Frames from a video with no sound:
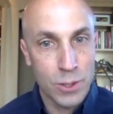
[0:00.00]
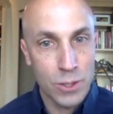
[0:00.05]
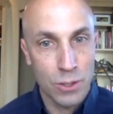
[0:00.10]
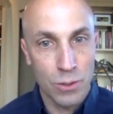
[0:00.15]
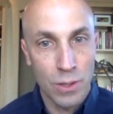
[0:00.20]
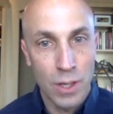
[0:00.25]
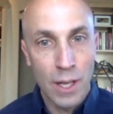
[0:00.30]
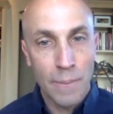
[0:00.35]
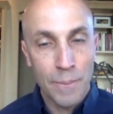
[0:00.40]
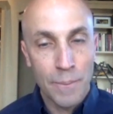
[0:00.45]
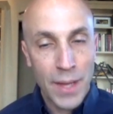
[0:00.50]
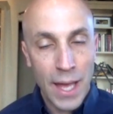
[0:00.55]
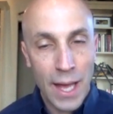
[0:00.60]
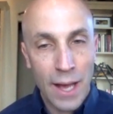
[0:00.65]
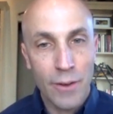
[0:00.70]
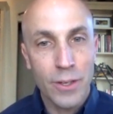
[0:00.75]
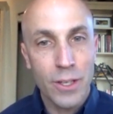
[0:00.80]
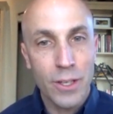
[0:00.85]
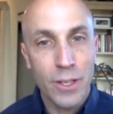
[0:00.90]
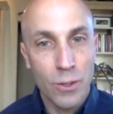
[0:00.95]
So
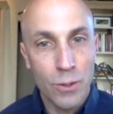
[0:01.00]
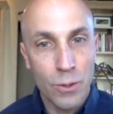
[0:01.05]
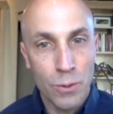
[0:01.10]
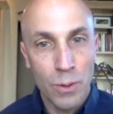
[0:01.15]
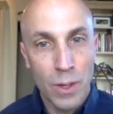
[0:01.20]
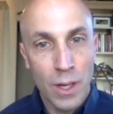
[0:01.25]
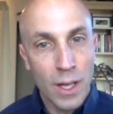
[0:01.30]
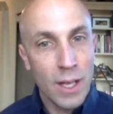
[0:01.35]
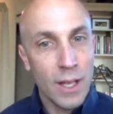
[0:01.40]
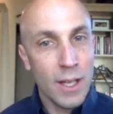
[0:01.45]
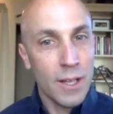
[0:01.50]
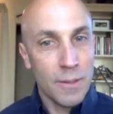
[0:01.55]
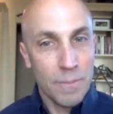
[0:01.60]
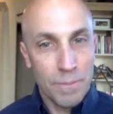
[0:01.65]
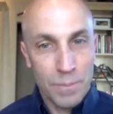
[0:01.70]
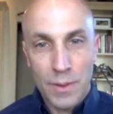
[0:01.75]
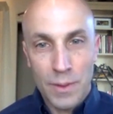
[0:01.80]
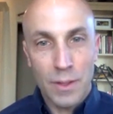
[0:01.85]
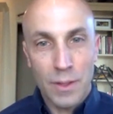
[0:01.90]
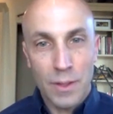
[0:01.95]
how do you
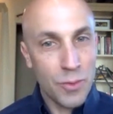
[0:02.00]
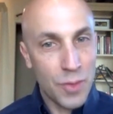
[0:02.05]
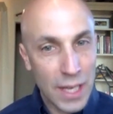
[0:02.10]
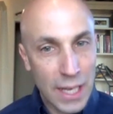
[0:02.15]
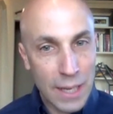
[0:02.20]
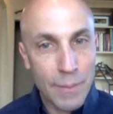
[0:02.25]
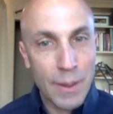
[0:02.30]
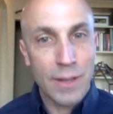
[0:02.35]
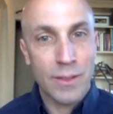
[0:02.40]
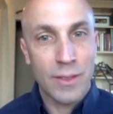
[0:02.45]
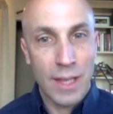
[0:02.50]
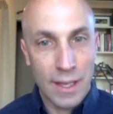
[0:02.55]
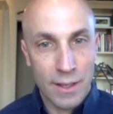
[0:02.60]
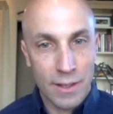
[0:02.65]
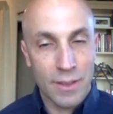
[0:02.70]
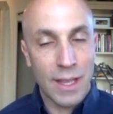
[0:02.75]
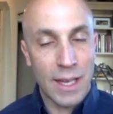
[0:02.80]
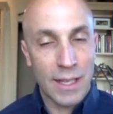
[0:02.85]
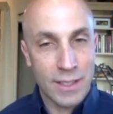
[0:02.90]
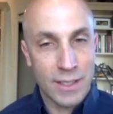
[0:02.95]
think about
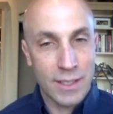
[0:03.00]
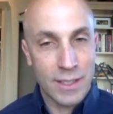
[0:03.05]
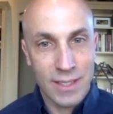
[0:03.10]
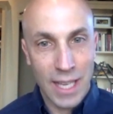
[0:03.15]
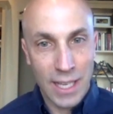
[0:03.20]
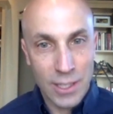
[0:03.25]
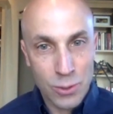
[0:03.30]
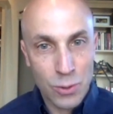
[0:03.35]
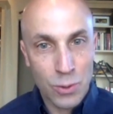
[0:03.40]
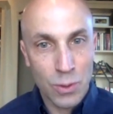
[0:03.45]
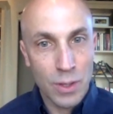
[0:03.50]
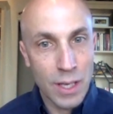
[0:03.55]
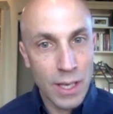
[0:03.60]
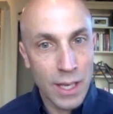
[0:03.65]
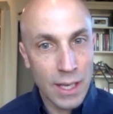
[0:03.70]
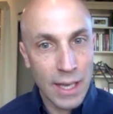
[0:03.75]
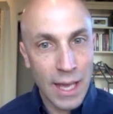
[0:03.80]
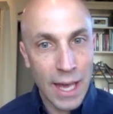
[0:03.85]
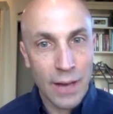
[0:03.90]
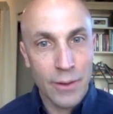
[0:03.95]
that
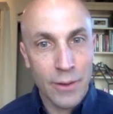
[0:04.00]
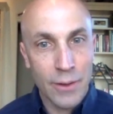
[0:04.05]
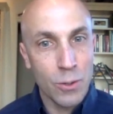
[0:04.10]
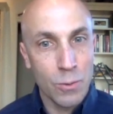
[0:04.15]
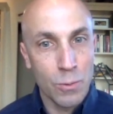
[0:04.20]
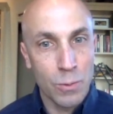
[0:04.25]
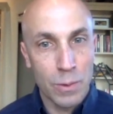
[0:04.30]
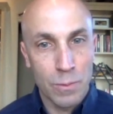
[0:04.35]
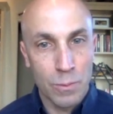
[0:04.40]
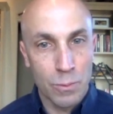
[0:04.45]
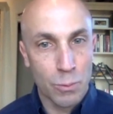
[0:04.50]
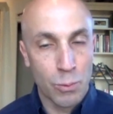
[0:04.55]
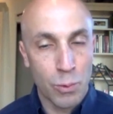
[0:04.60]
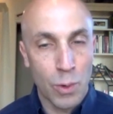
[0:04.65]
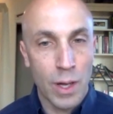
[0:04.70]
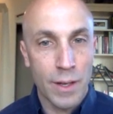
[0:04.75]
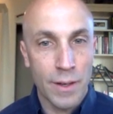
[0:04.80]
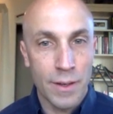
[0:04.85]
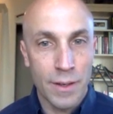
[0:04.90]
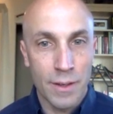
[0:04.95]
scheduling? How do you
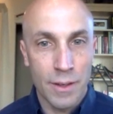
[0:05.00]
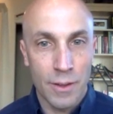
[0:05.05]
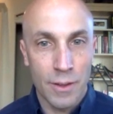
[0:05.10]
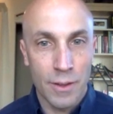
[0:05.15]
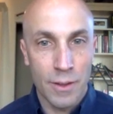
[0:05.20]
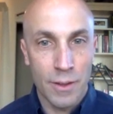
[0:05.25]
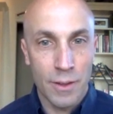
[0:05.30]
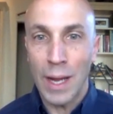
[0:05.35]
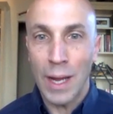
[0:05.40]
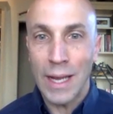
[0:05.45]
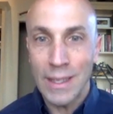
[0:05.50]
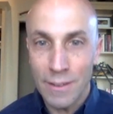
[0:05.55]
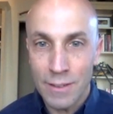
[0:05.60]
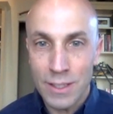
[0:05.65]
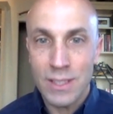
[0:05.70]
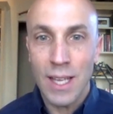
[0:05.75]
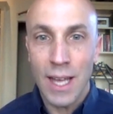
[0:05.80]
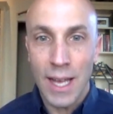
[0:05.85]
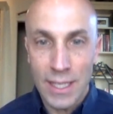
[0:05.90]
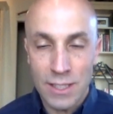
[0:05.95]
run the right
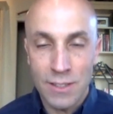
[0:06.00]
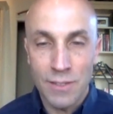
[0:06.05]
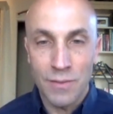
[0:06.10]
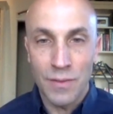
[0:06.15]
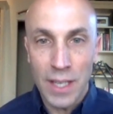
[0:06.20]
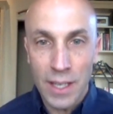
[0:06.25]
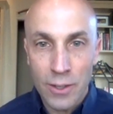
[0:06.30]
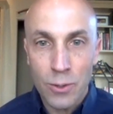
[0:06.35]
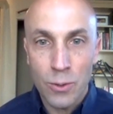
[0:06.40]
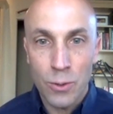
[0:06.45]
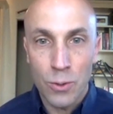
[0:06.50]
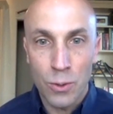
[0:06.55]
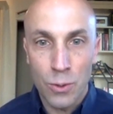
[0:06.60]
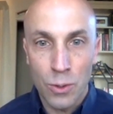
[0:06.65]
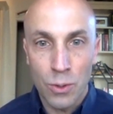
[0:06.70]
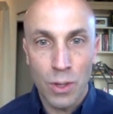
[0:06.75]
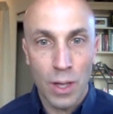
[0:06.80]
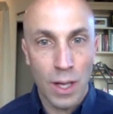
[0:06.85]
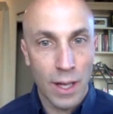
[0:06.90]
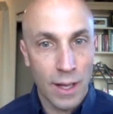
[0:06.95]
sized
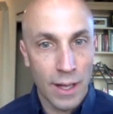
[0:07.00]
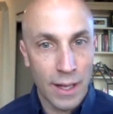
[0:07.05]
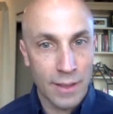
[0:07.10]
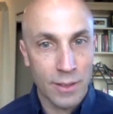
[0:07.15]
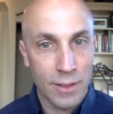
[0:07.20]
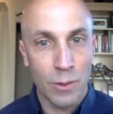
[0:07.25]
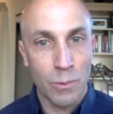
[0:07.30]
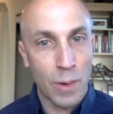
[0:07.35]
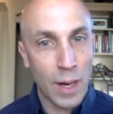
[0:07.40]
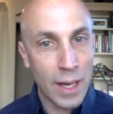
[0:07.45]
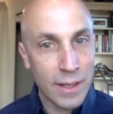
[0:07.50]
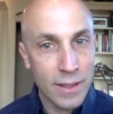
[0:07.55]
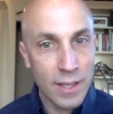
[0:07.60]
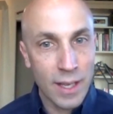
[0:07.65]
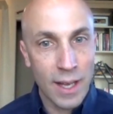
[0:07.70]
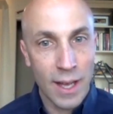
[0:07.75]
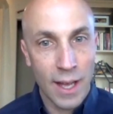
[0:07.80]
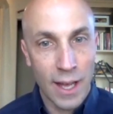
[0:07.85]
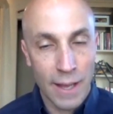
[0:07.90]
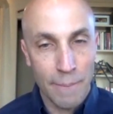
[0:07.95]
vehicle at the right
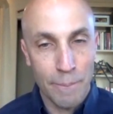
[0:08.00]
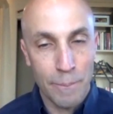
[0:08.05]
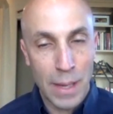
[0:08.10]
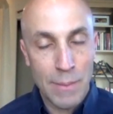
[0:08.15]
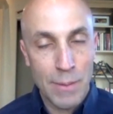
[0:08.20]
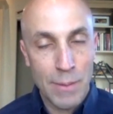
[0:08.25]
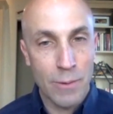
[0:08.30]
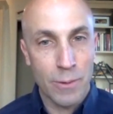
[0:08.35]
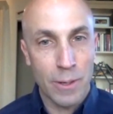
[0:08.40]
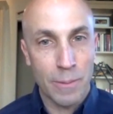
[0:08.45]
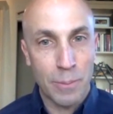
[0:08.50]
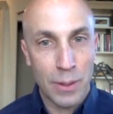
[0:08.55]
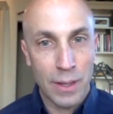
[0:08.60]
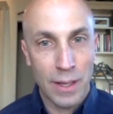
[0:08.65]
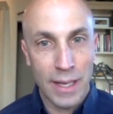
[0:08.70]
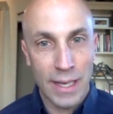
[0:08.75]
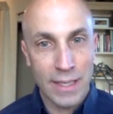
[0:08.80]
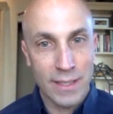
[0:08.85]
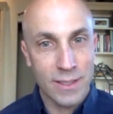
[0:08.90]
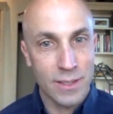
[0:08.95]
time? Maybe
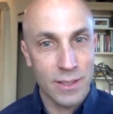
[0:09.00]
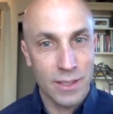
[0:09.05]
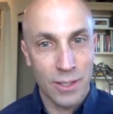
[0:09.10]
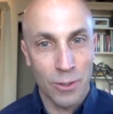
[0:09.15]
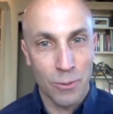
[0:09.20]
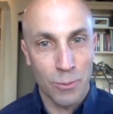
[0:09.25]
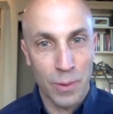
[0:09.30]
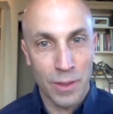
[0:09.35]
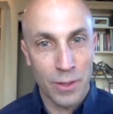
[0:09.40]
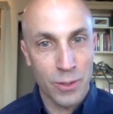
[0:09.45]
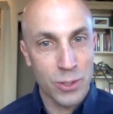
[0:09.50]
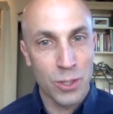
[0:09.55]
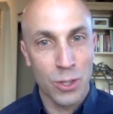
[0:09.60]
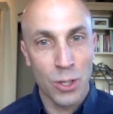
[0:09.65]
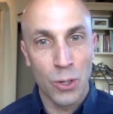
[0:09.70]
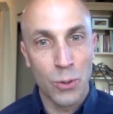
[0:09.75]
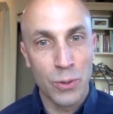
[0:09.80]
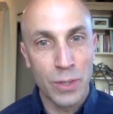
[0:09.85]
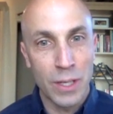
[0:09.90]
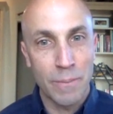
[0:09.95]
replace, when there's
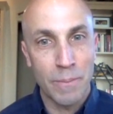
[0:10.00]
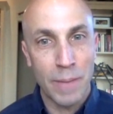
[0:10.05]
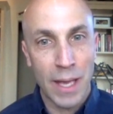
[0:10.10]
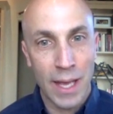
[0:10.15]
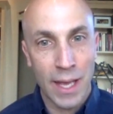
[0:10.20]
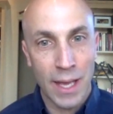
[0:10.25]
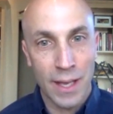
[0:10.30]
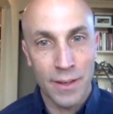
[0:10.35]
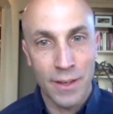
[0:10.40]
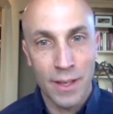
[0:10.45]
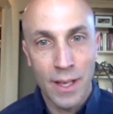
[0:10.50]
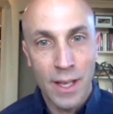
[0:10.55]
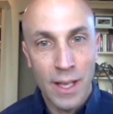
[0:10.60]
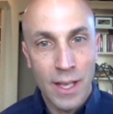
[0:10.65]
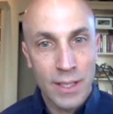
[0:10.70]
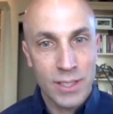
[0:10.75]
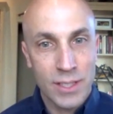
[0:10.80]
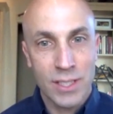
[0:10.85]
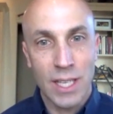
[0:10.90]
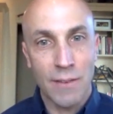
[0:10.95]
low demand,
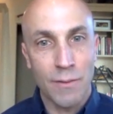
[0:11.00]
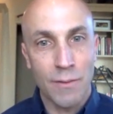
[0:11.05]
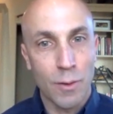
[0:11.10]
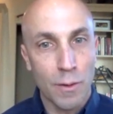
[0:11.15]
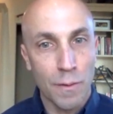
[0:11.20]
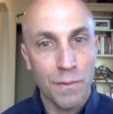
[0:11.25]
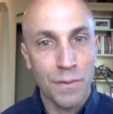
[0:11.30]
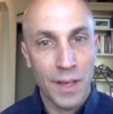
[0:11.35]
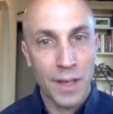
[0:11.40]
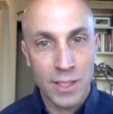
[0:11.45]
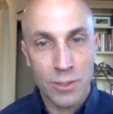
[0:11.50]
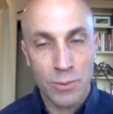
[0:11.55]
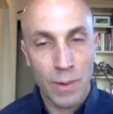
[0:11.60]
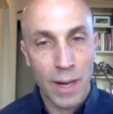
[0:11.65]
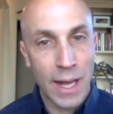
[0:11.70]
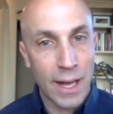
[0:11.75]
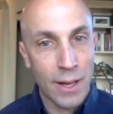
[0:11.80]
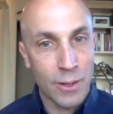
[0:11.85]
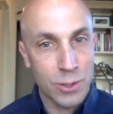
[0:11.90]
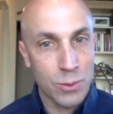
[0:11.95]
several fixed
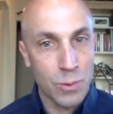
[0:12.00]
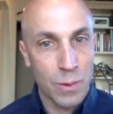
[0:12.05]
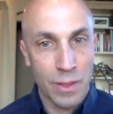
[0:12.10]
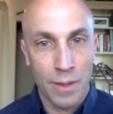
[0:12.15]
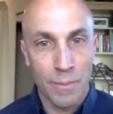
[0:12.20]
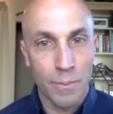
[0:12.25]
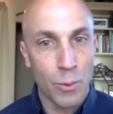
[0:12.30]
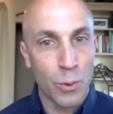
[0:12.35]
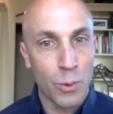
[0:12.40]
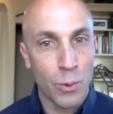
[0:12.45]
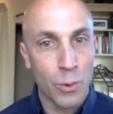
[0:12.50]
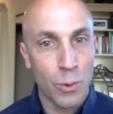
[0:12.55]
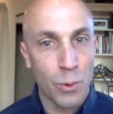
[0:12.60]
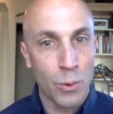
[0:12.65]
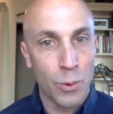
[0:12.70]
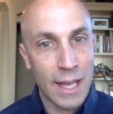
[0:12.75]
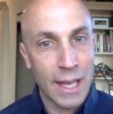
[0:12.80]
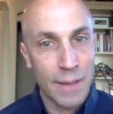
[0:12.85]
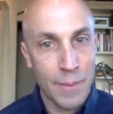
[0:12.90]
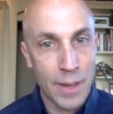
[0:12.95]
routes with a more
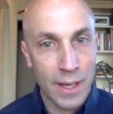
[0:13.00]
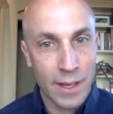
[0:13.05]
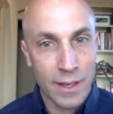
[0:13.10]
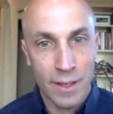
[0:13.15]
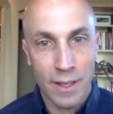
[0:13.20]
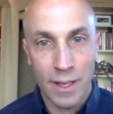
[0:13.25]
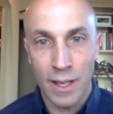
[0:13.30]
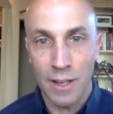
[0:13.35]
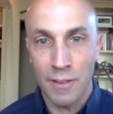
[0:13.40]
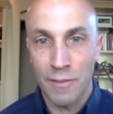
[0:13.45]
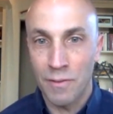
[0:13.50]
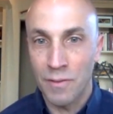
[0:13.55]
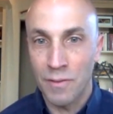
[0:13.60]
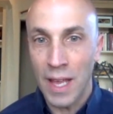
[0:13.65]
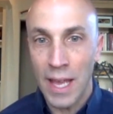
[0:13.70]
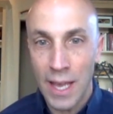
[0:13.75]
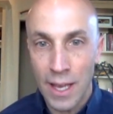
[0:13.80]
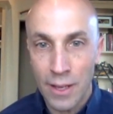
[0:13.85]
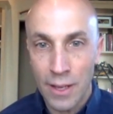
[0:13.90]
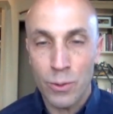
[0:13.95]
dynamic
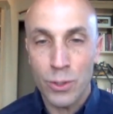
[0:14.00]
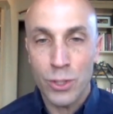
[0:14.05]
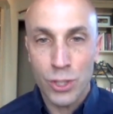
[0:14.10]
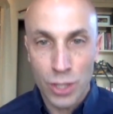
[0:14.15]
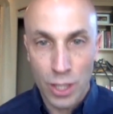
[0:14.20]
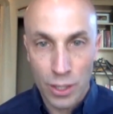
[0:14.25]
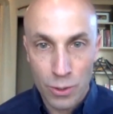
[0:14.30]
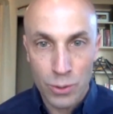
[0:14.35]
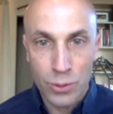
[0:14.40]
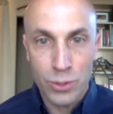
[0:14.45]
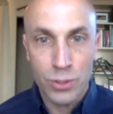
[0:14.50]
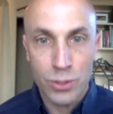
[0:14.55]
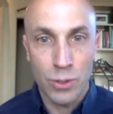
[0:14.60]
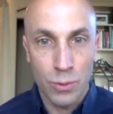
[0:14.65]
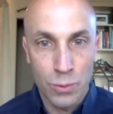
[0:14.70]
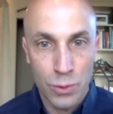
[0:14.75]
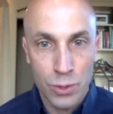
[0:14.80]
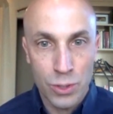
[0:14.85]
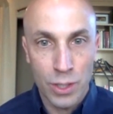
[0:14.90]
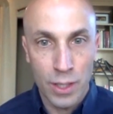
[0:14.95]
van or shuttle
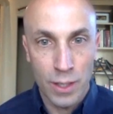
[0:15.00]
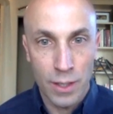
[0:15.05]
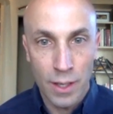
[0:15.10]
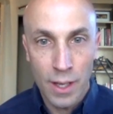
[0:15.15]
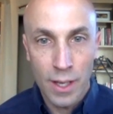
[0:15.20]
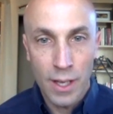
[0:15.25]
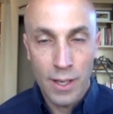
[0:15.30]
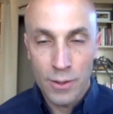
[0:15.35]
solution.